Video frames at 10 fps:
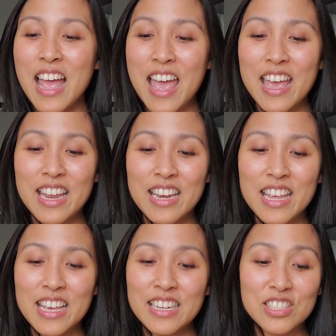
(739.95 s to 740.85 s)
And
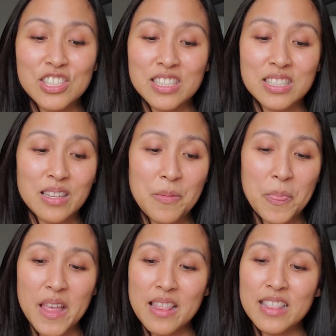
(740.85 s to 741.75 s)
it is just
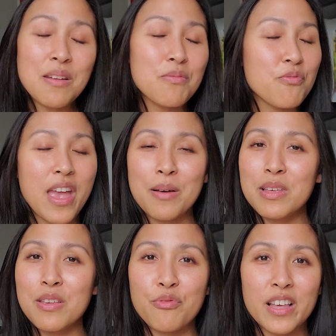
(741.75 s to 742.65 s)
that
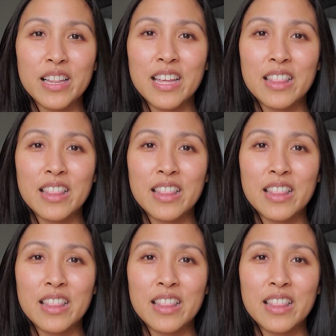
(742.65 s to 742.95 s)
family feeling,